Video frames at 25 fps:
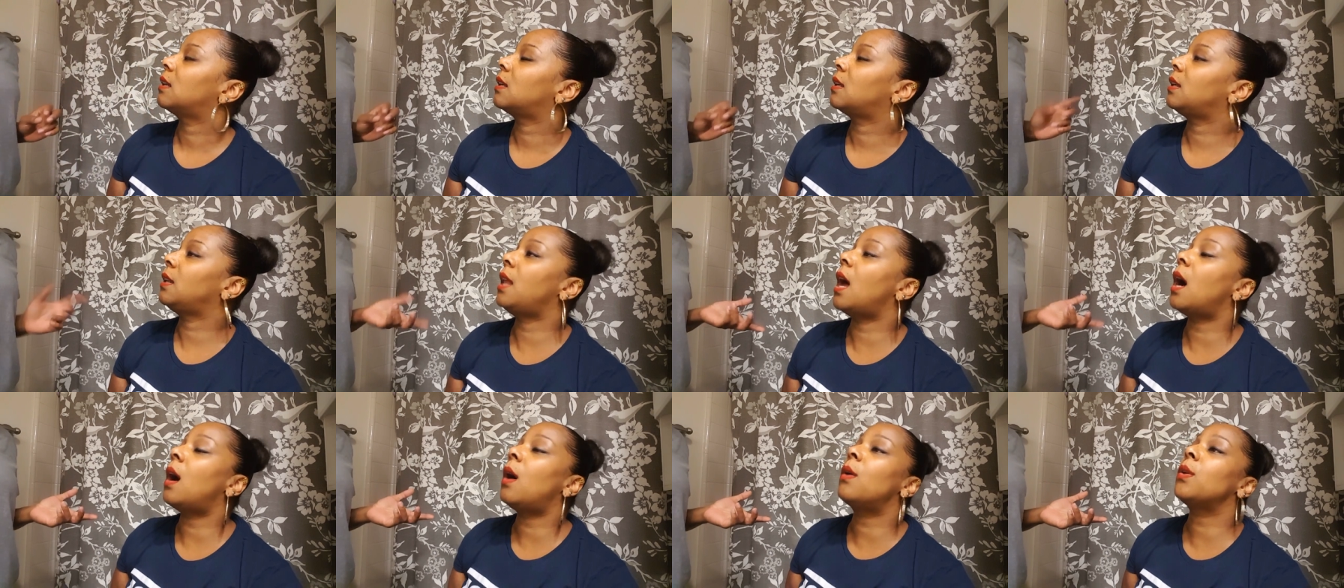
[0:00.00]

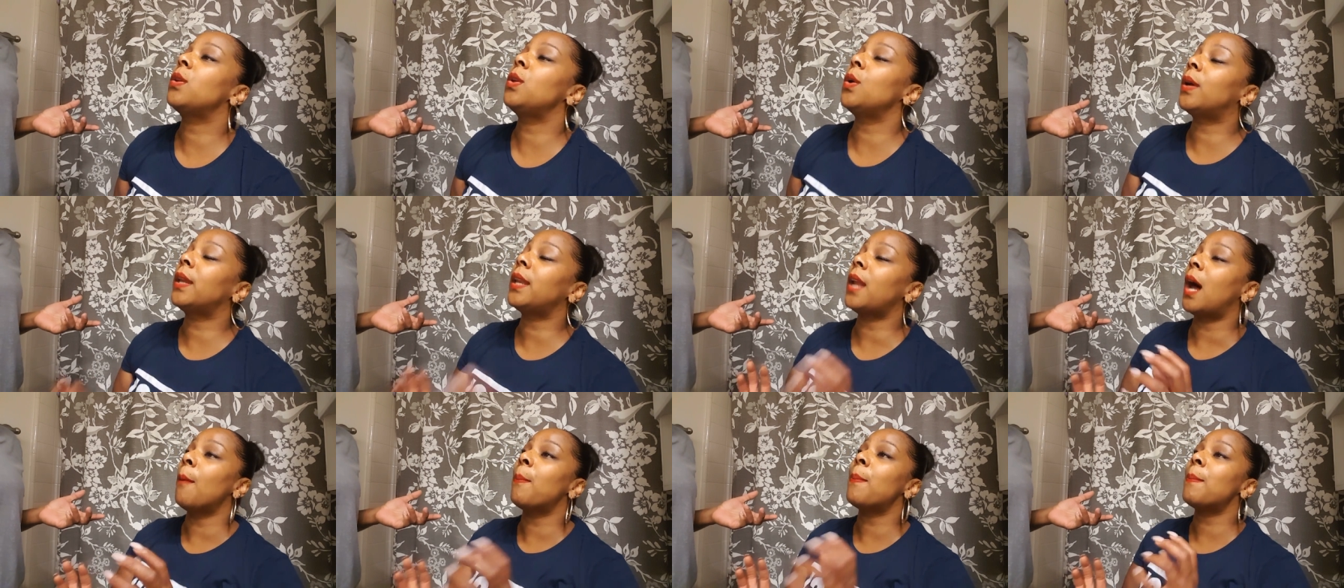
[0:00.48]
No, you
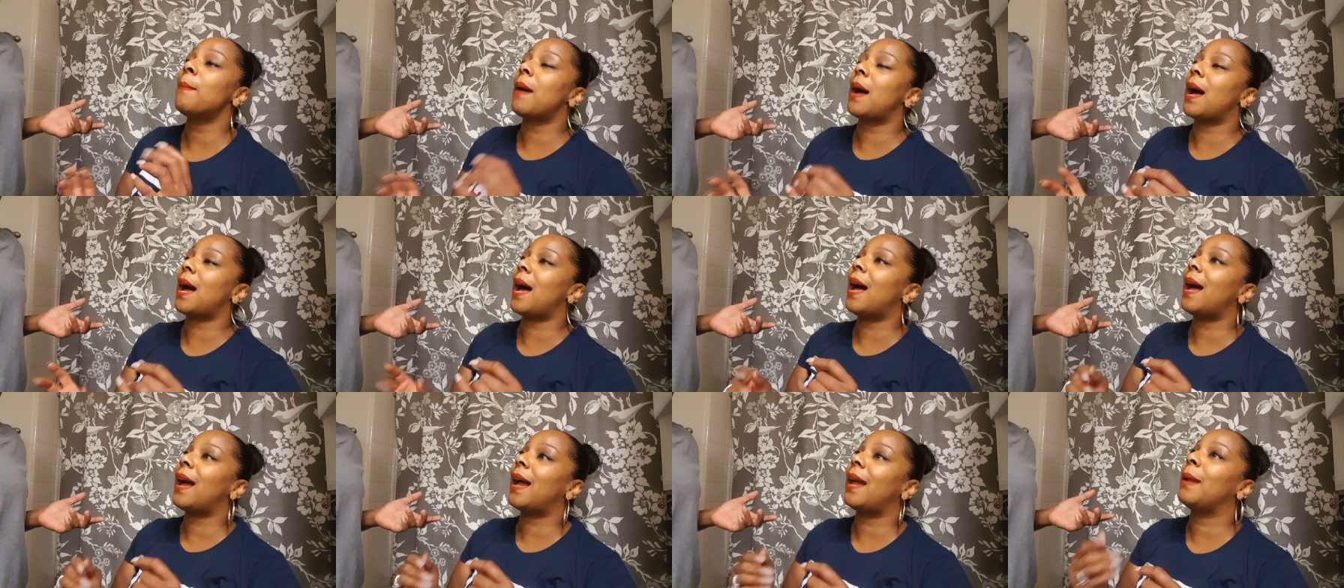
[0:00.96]
can open my
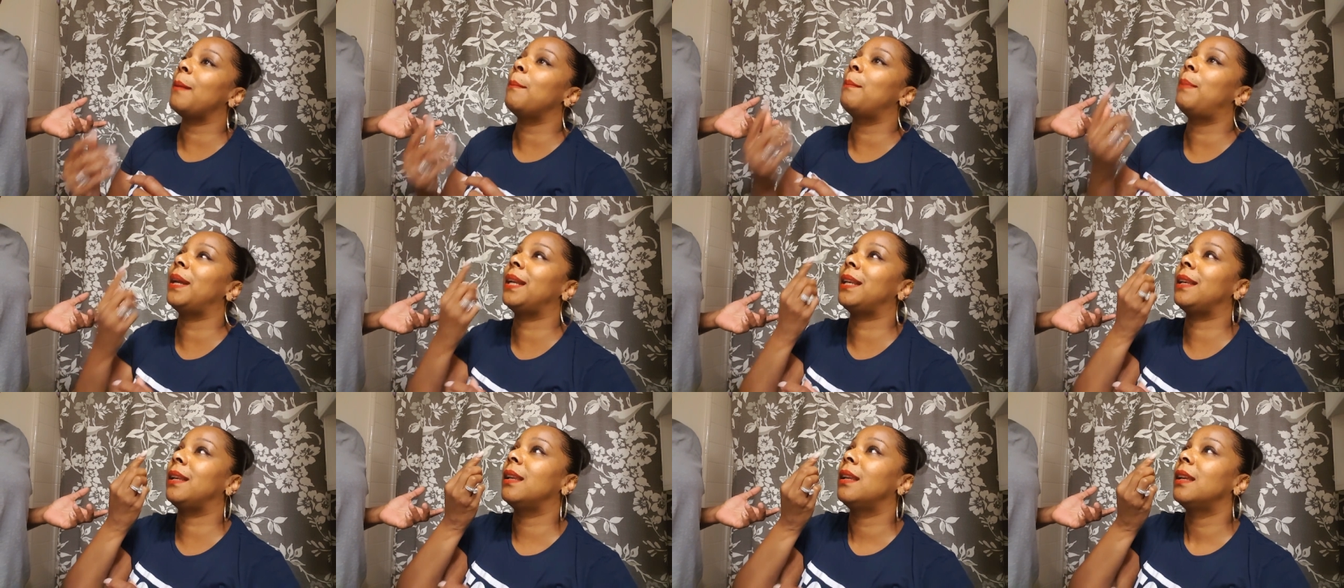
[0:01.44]
eye,
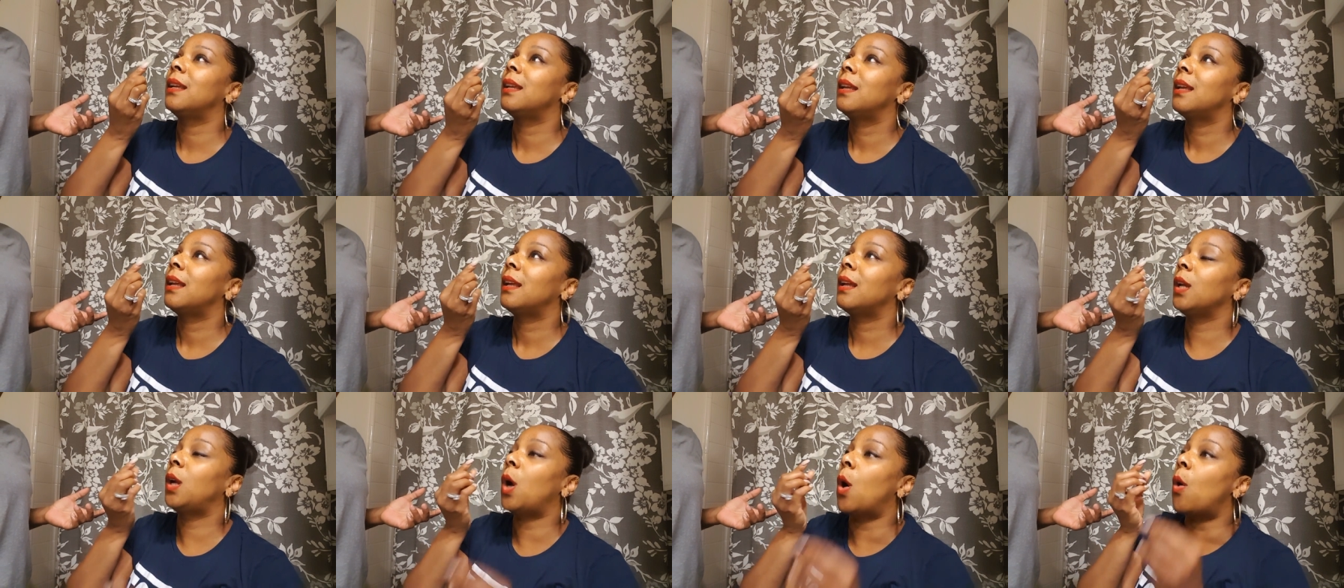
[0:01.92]
but
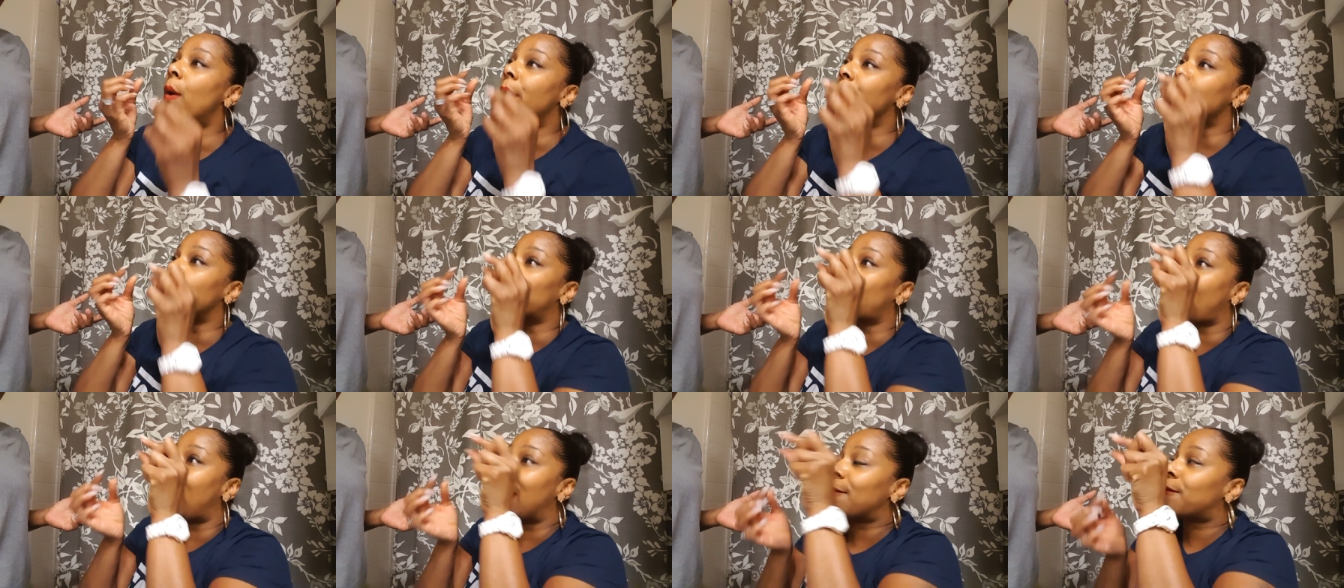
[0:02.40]
going
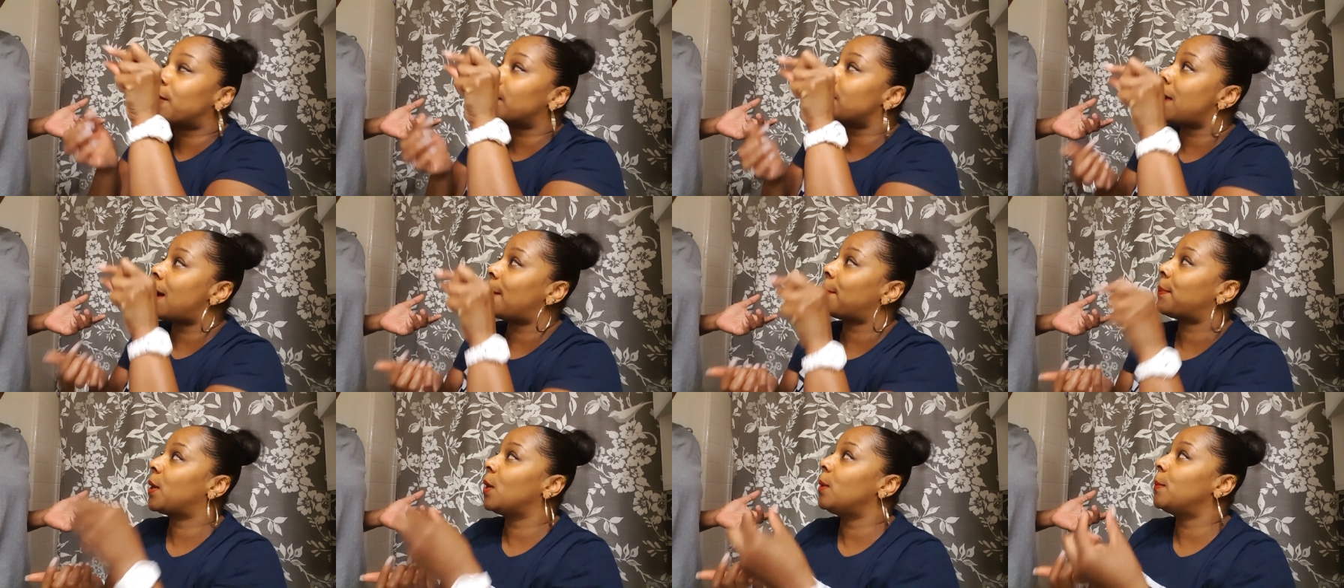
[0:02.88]
right for
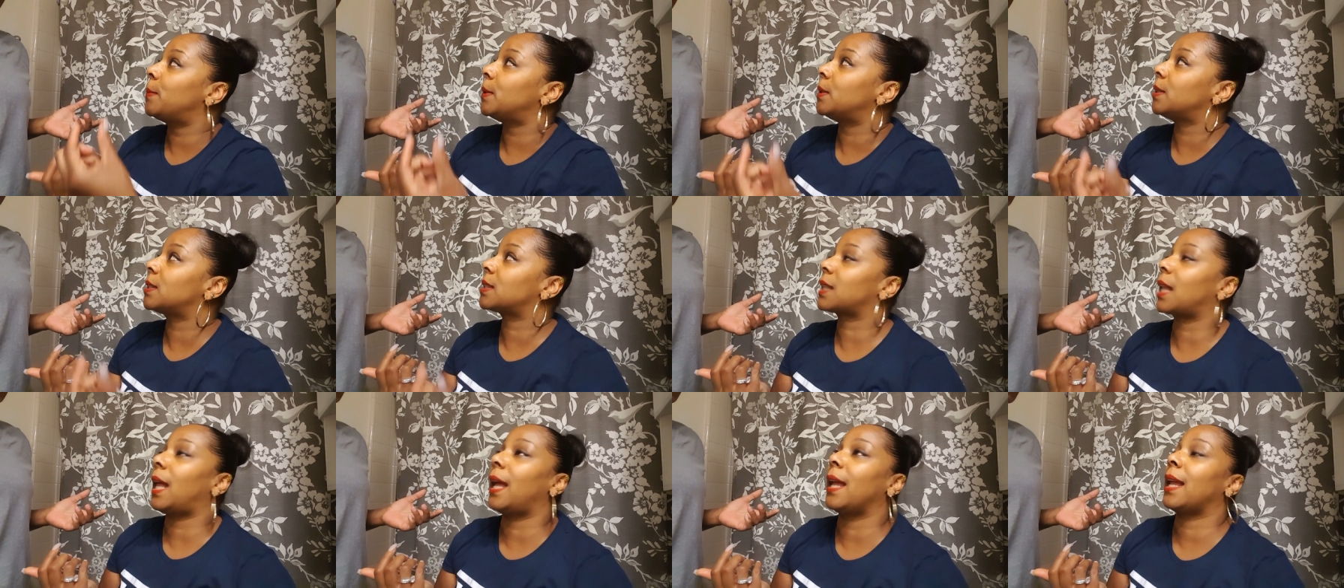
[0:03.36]
my pupil
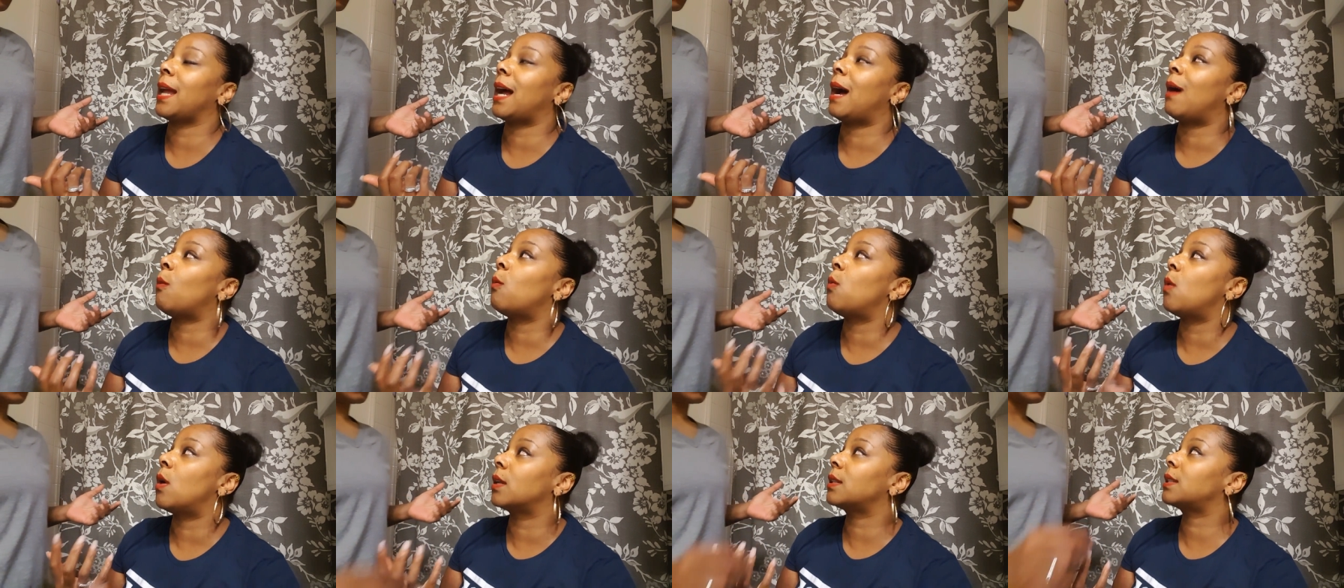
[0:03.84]
is like, I
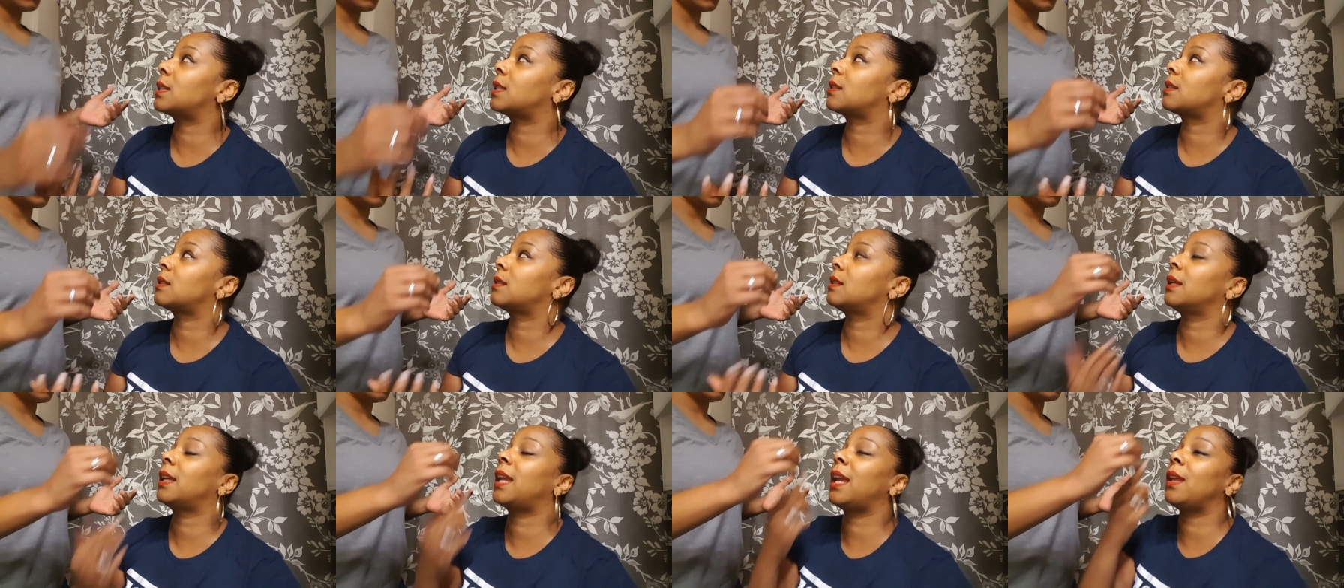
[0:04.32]
want to...
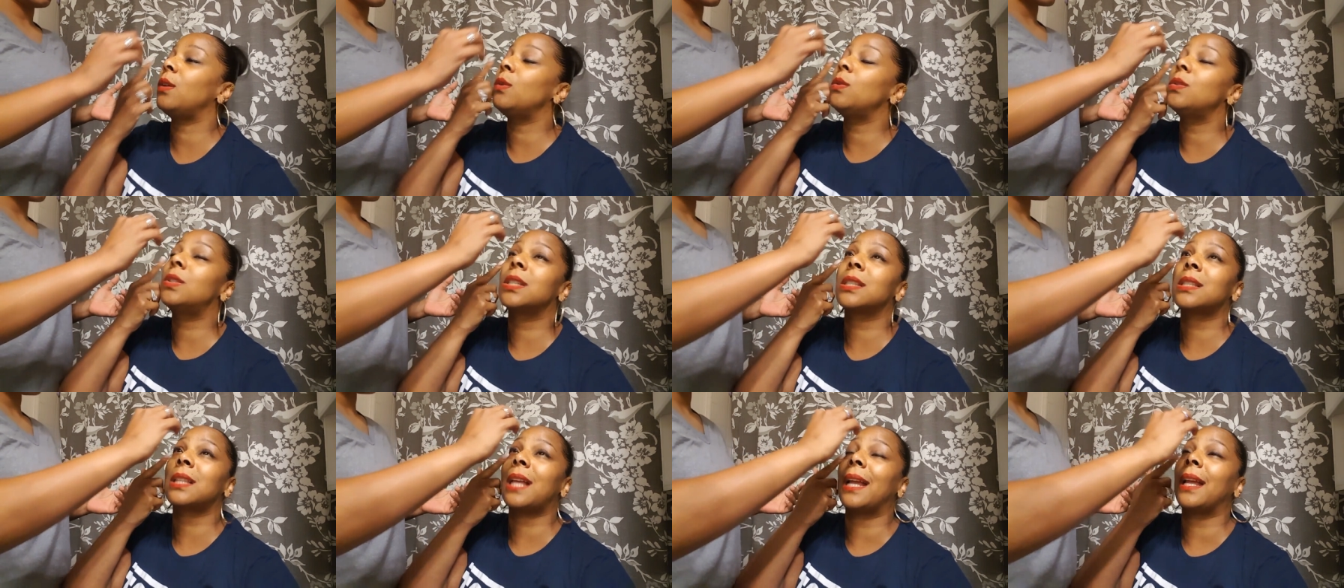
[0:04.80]
Can you
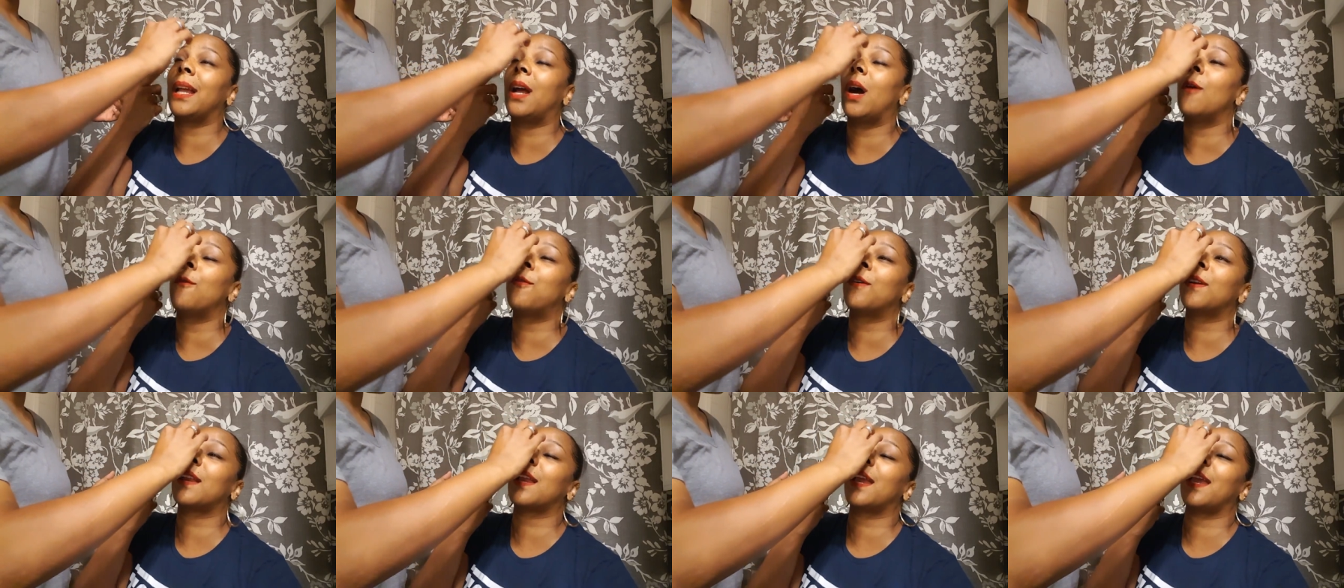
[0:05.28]
just like go for the